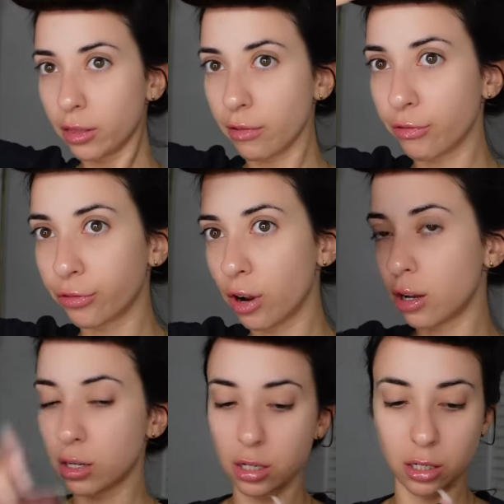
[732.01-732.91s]
the
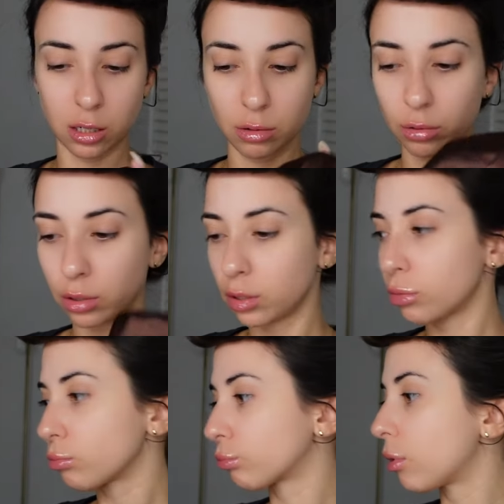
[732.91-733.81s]
front
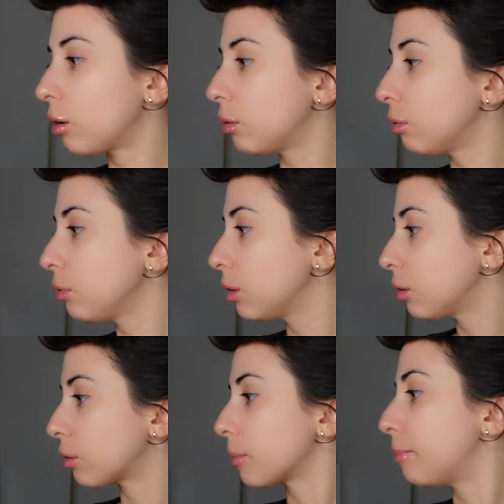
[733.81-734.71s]
roll
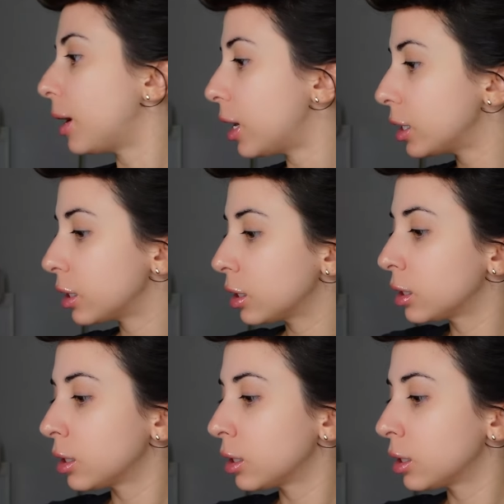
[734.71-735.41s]
or bun.